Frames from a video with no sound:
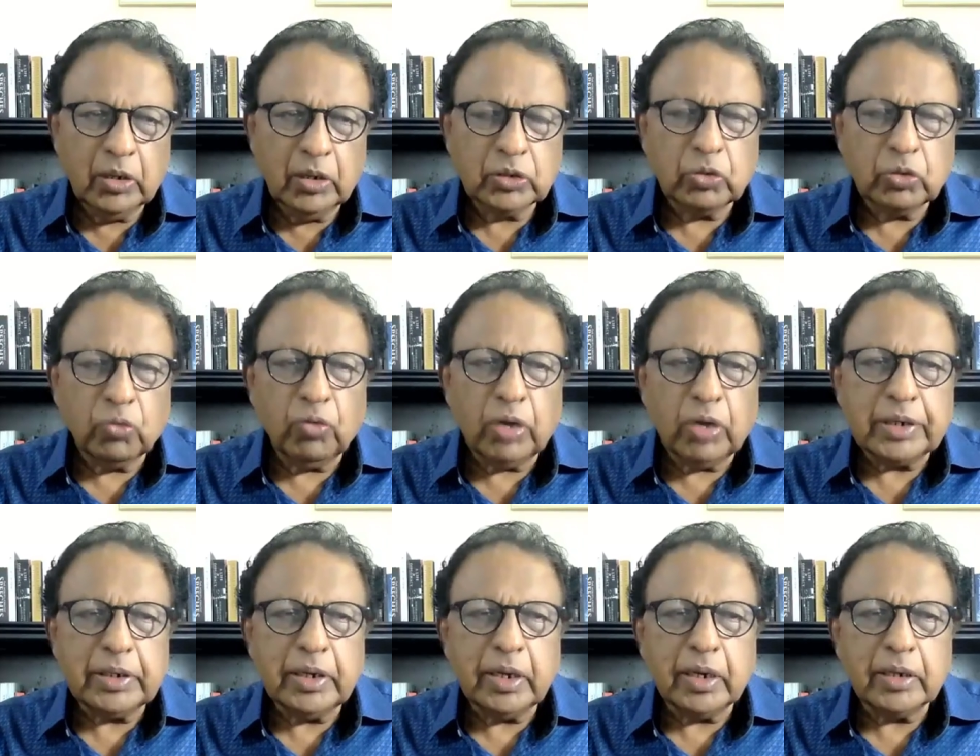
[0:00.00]
So
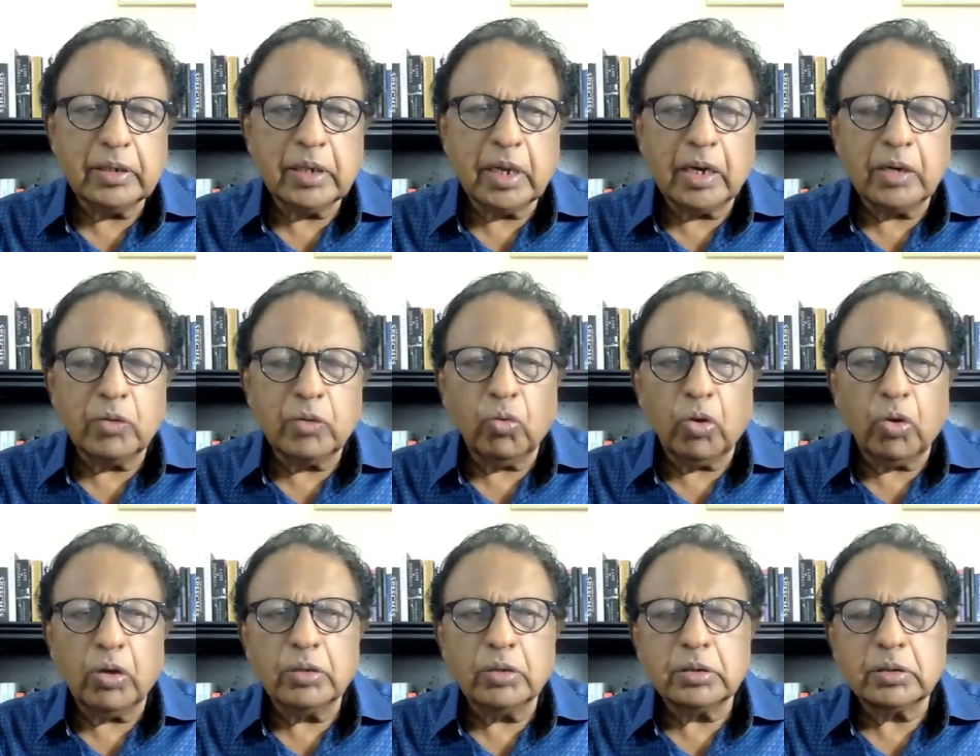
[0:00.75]
what he had done
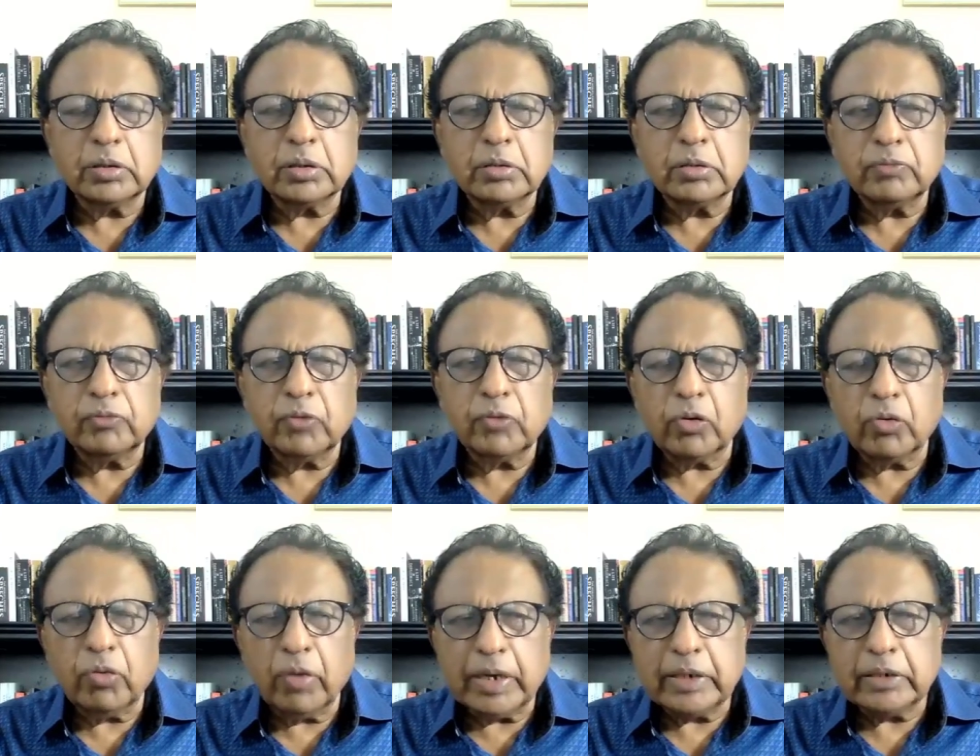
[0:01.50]
was,
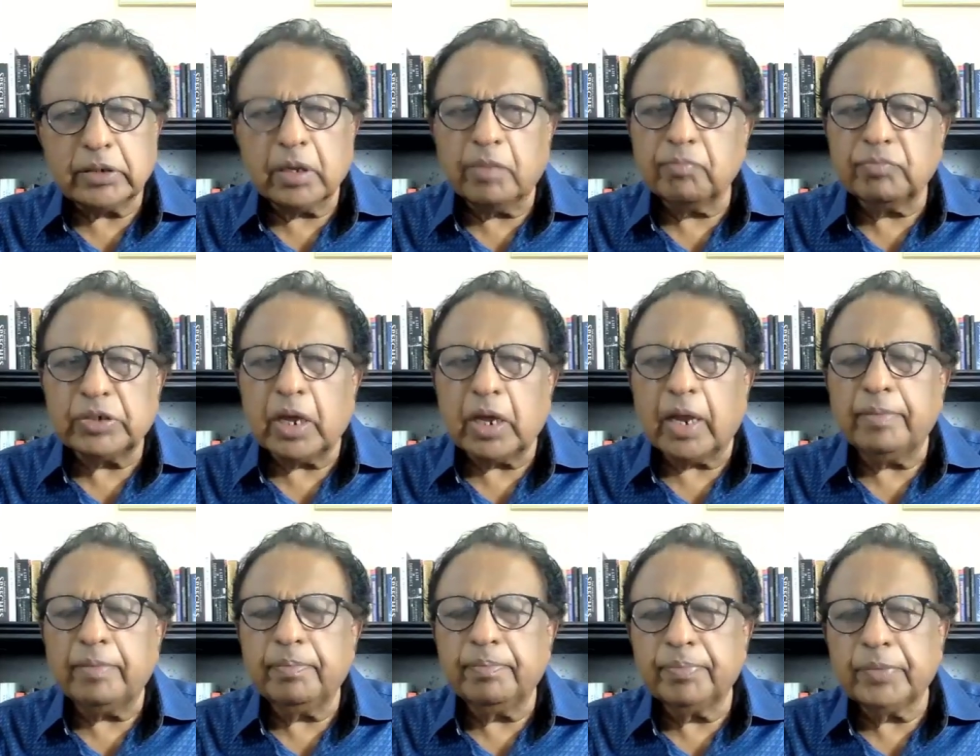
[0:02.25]
for quite some
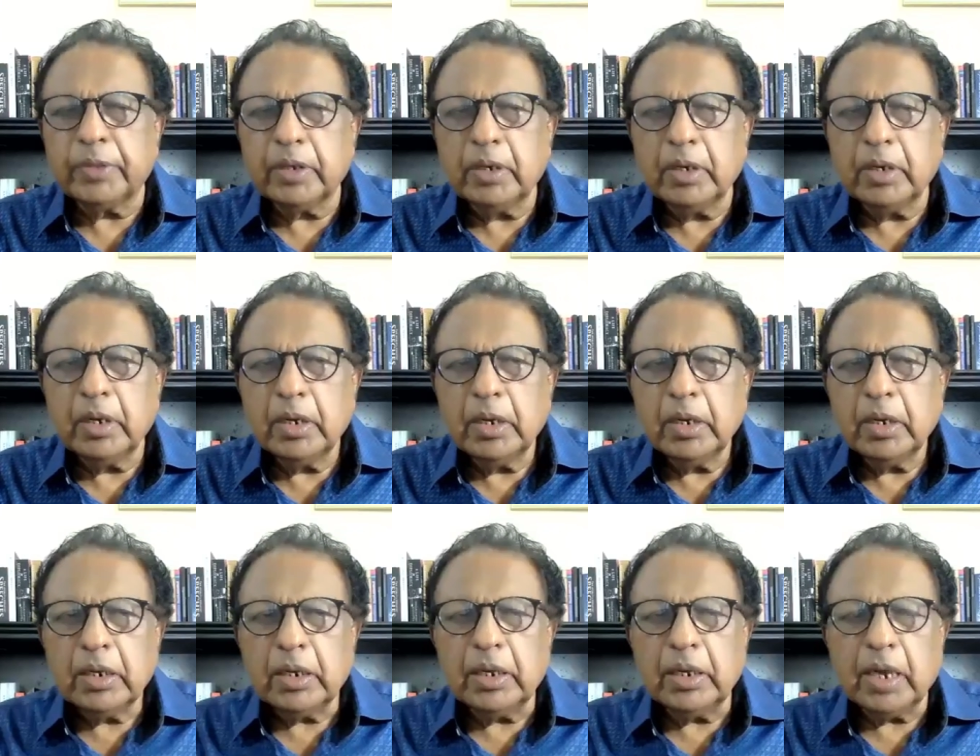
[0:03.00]
time,
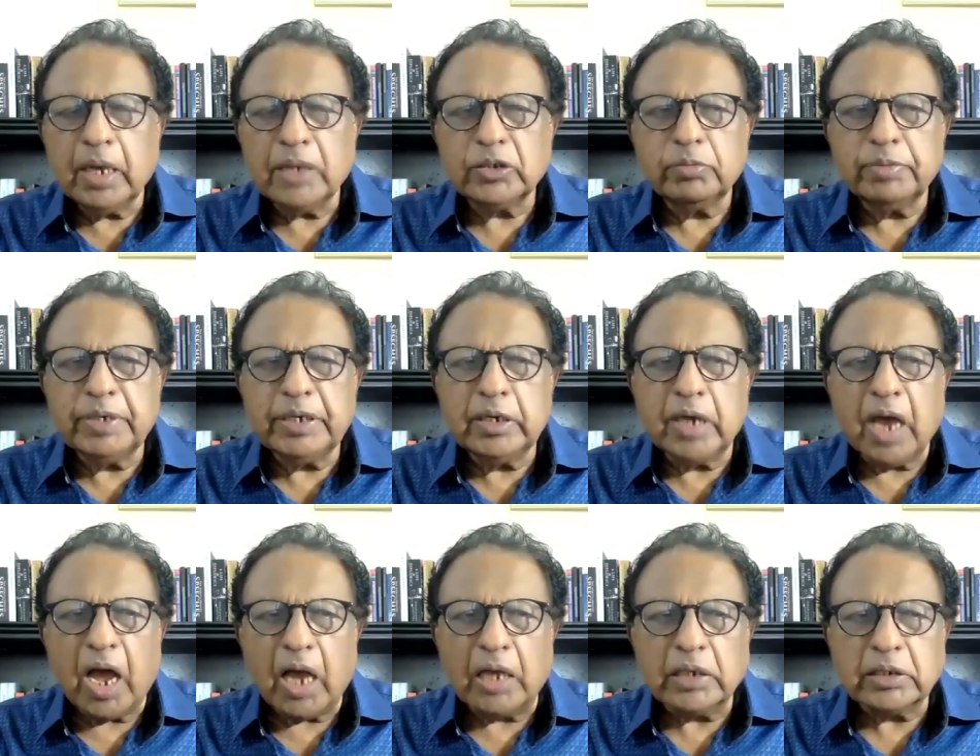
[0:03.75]
he has
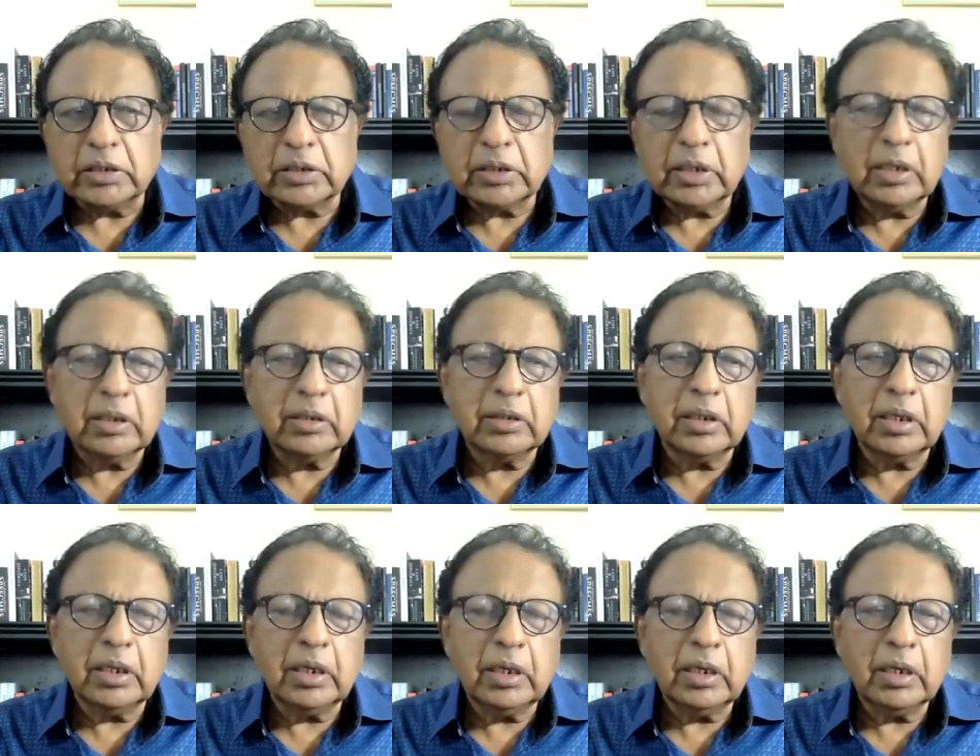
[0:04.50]
been asking
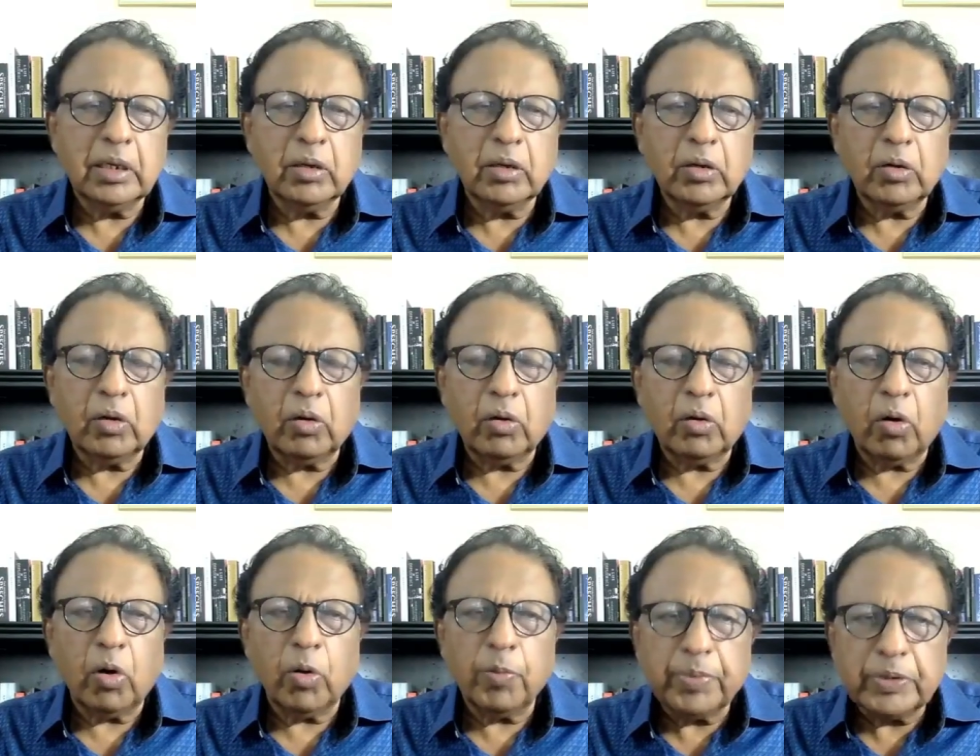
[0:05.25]
the
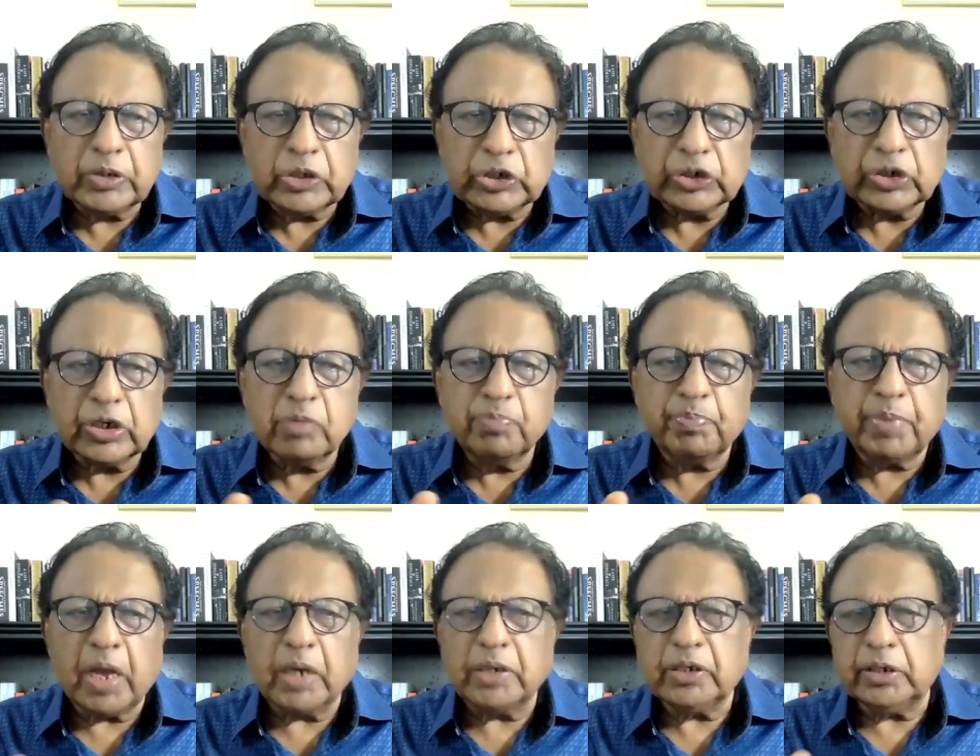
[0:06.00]
opposition
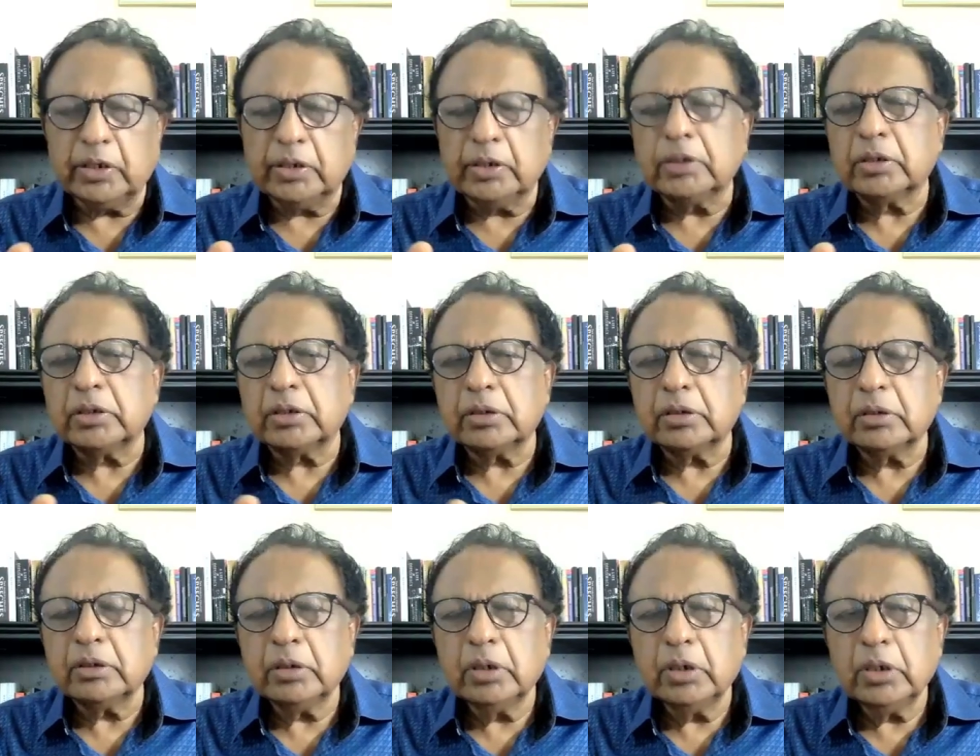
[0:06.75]

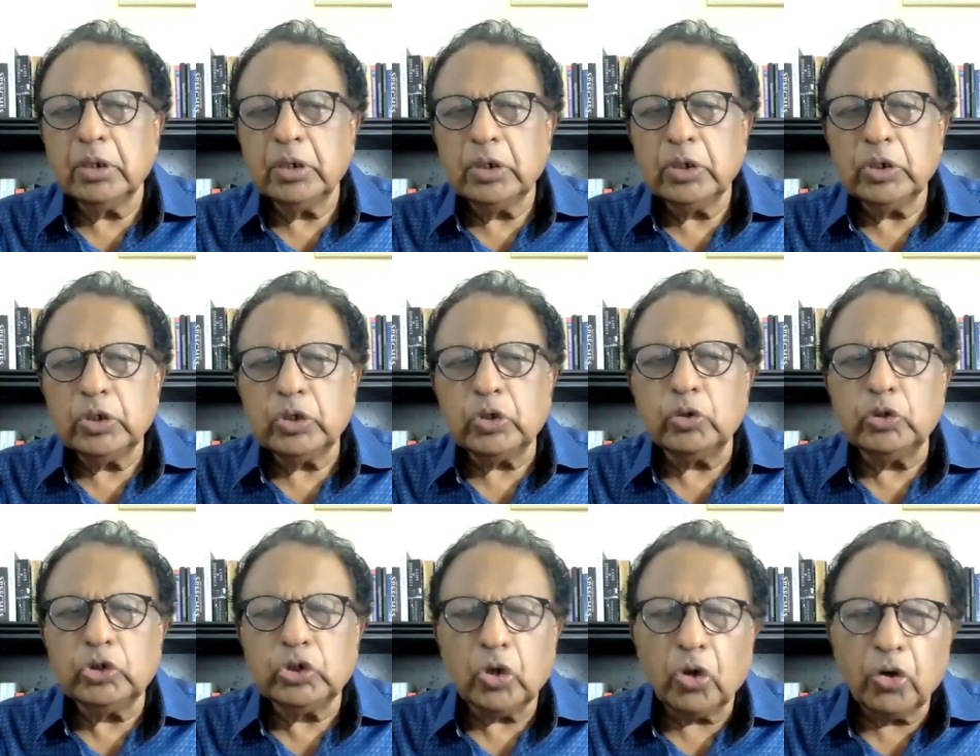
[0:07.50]
parties
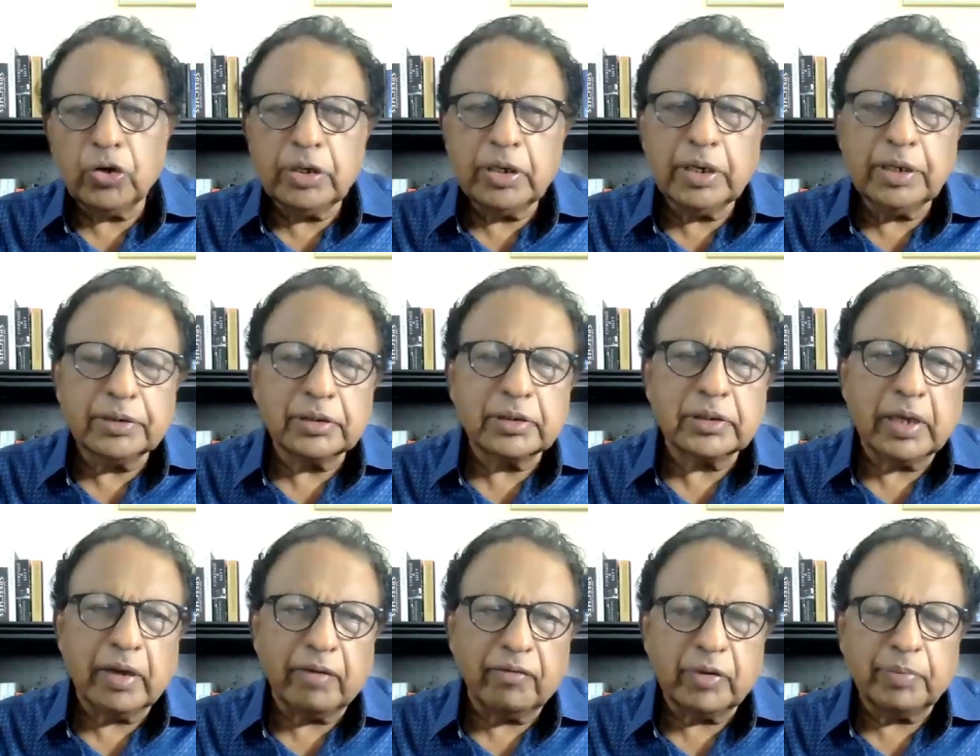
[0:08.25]
to join his
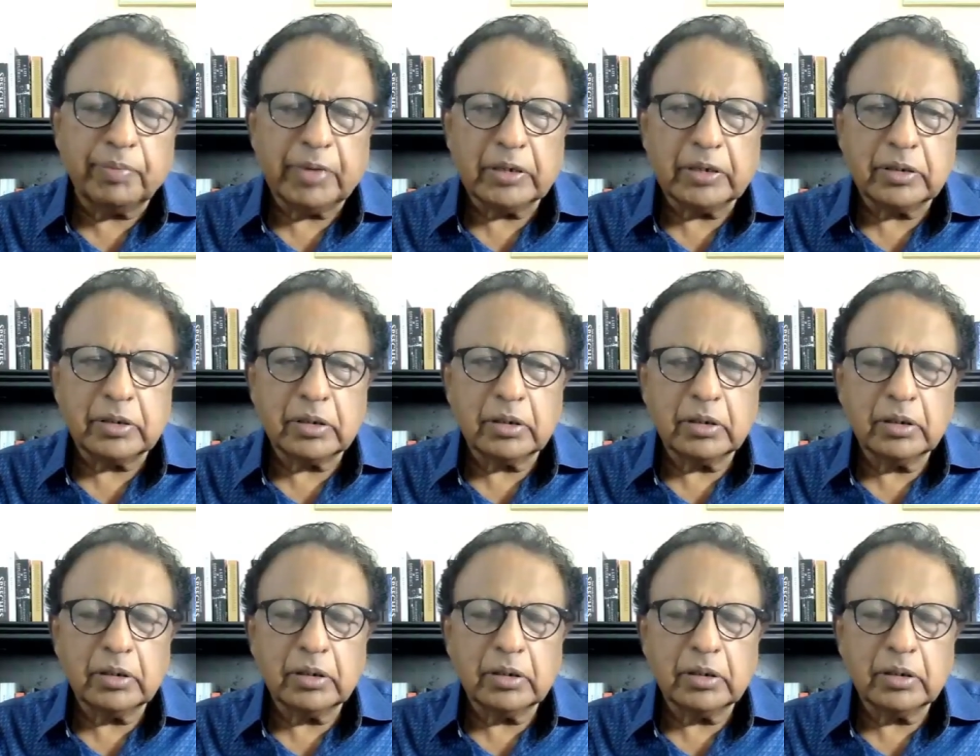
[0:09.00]
government